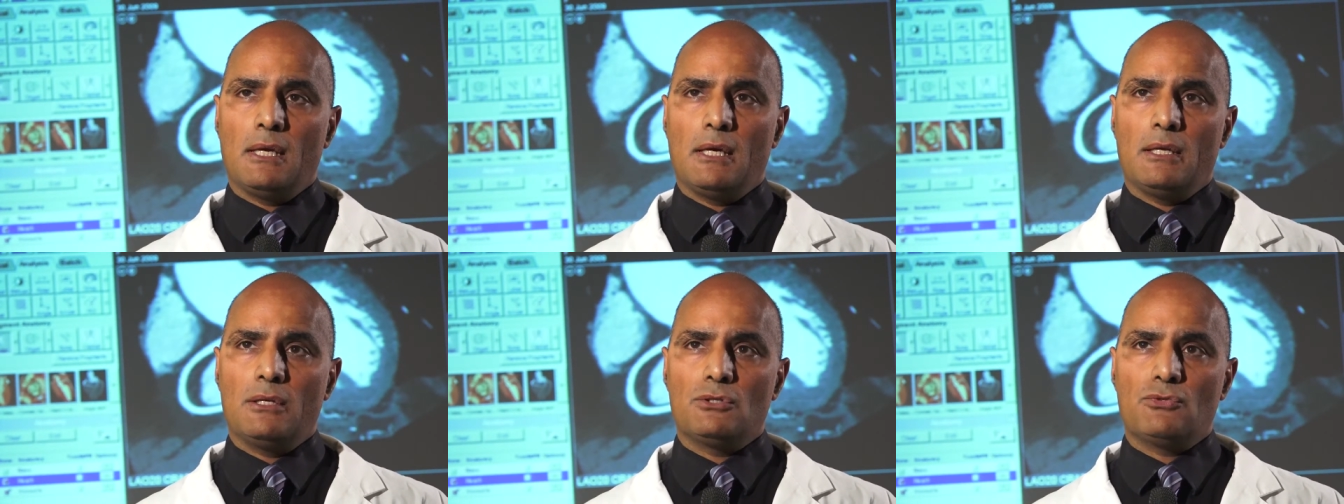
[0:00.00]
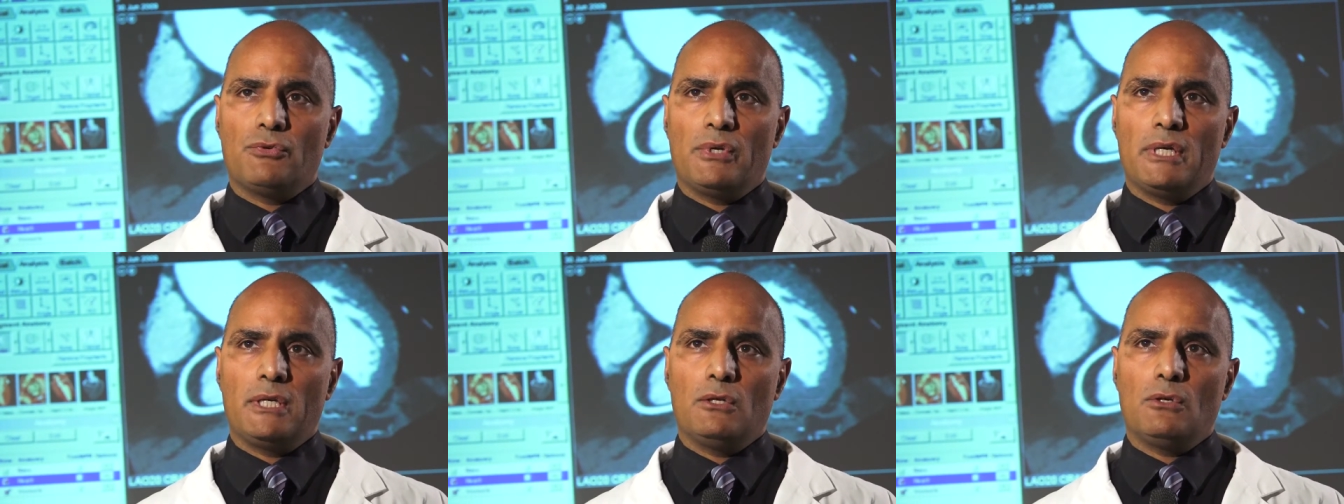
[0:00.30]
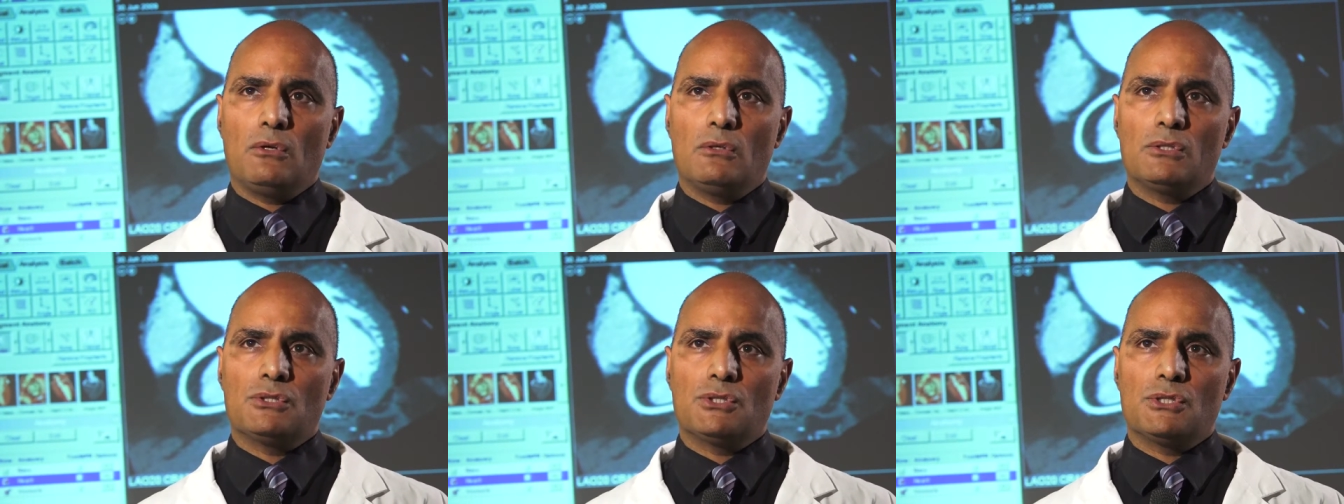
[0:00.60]
And as
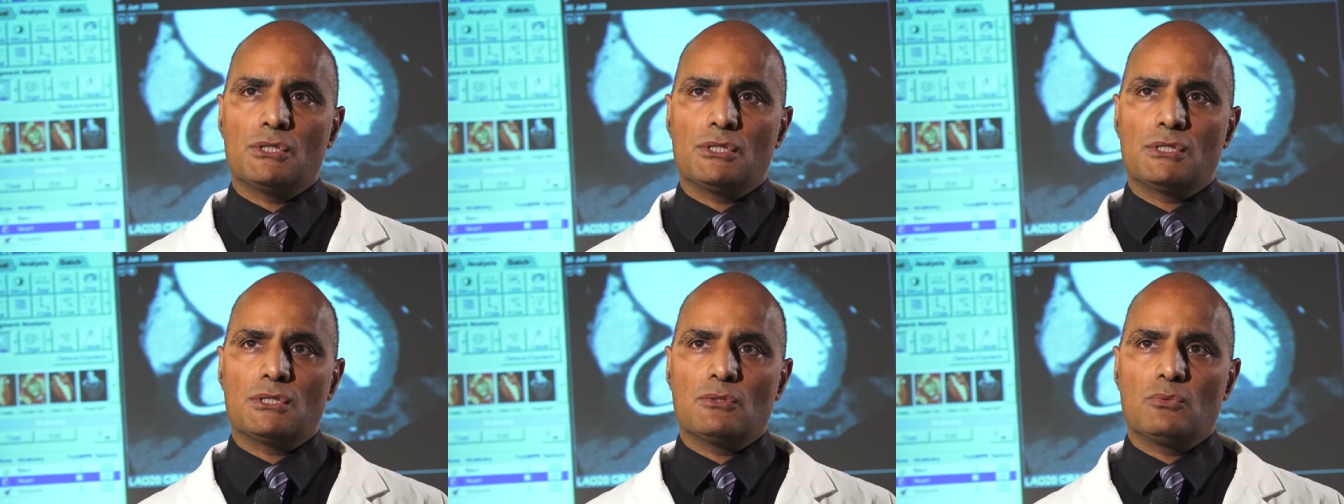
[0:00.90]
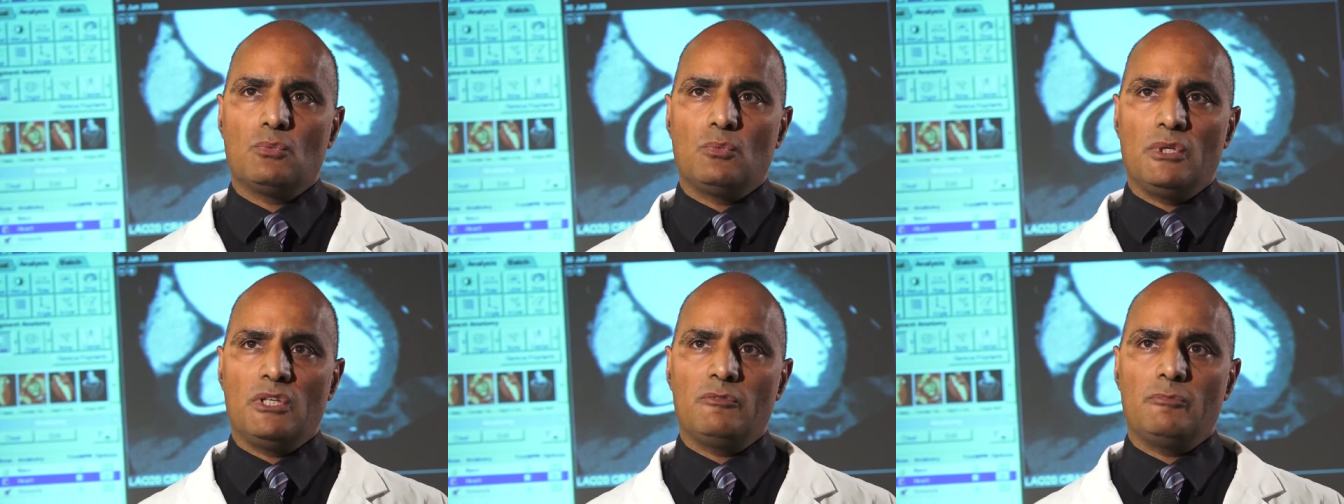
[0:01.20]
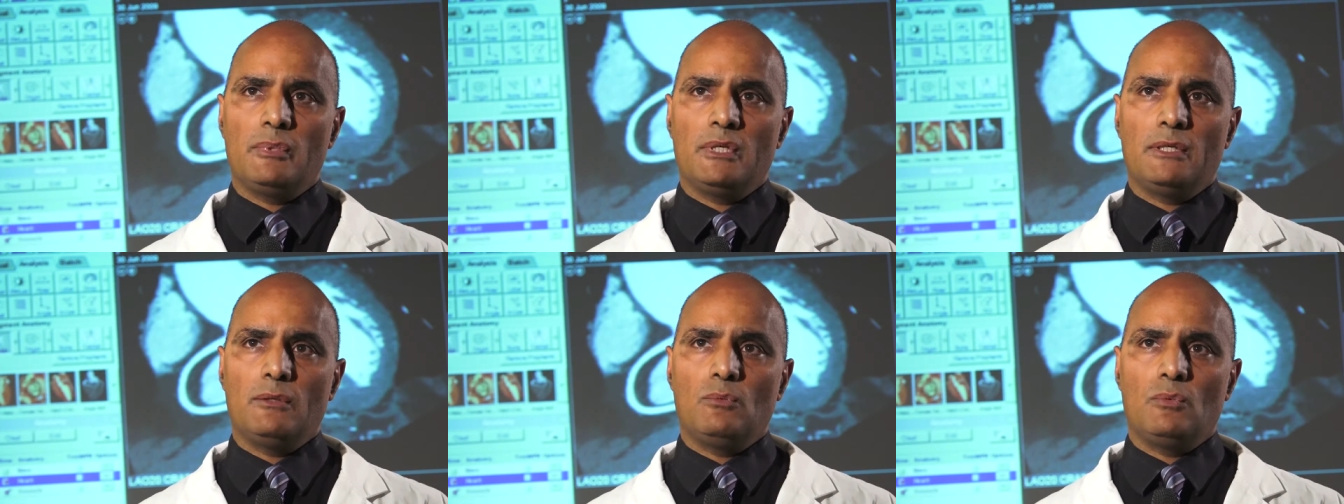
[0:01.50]
radiologists,
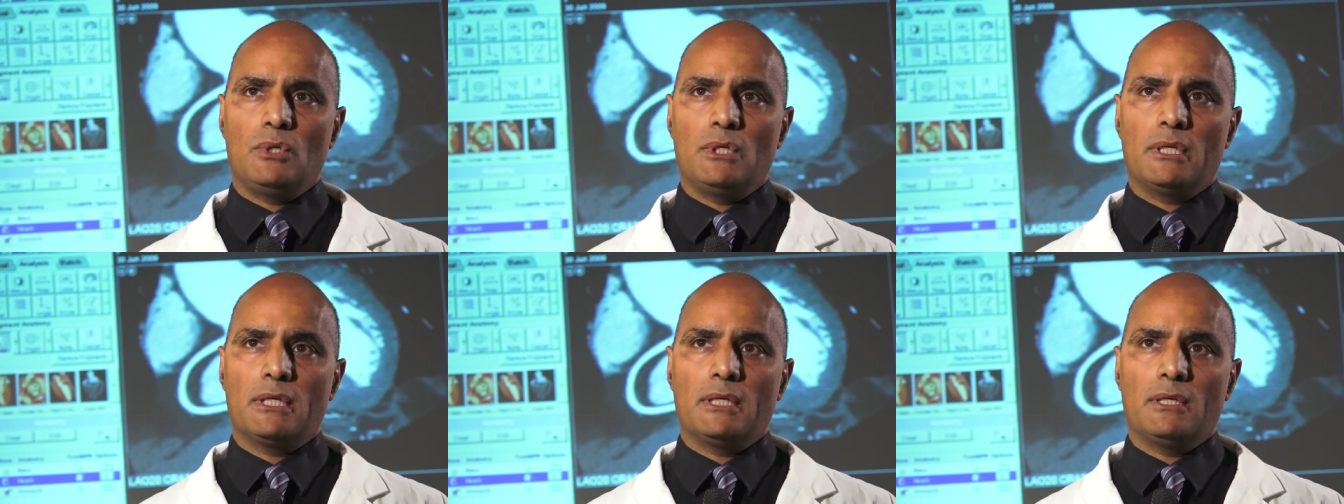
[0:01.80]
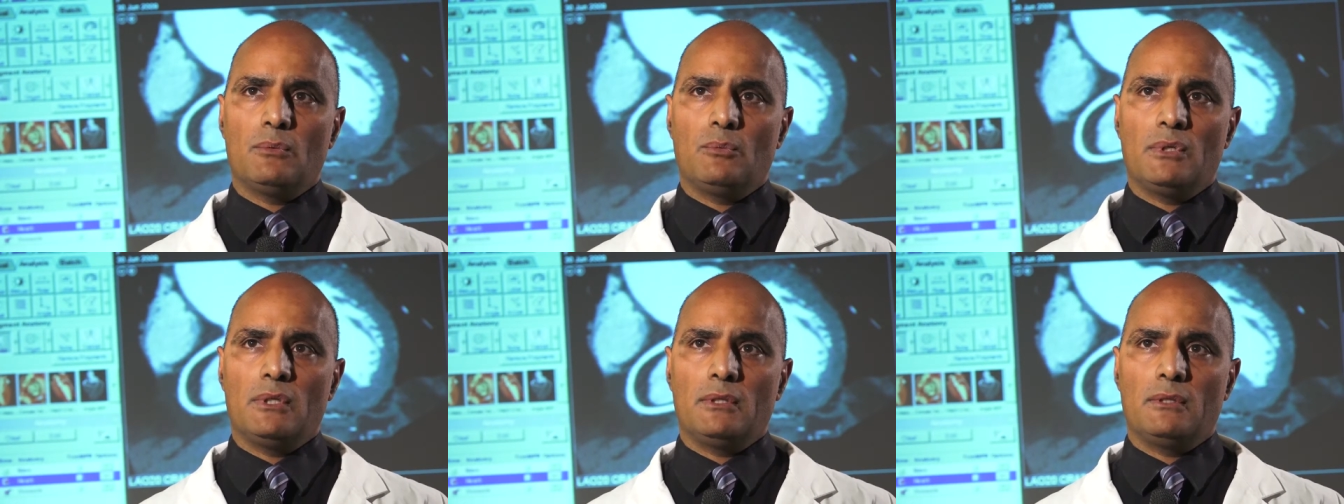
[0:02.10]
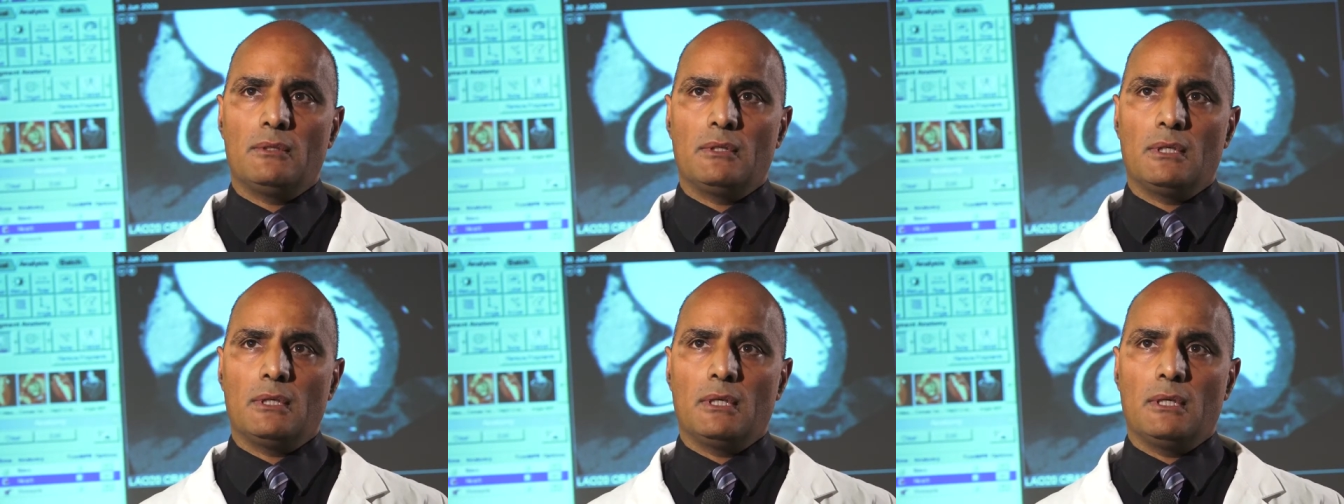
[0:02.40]
we've been working
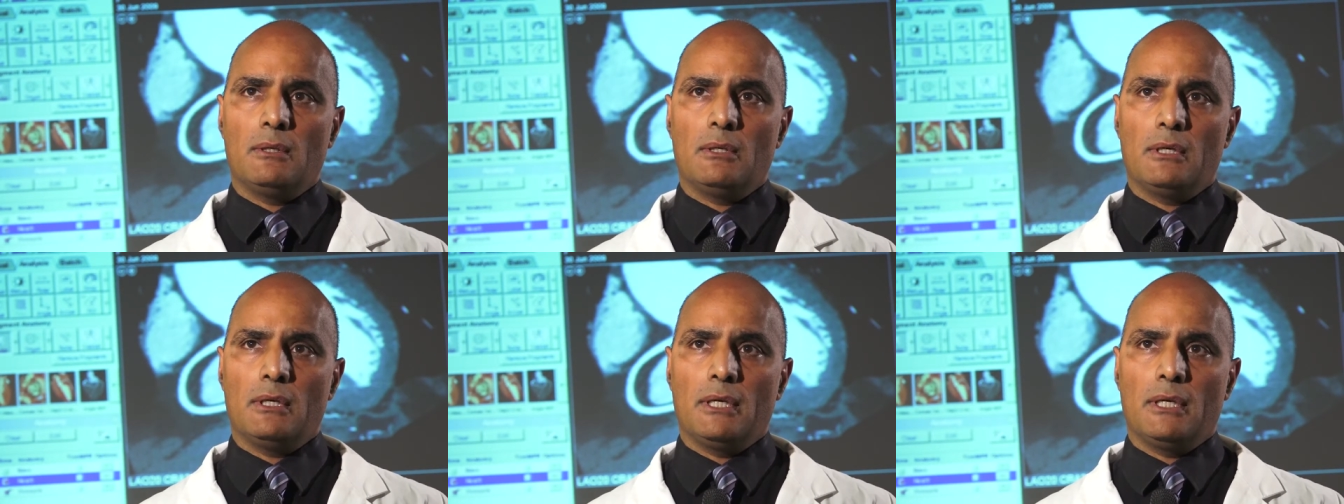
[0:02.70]
with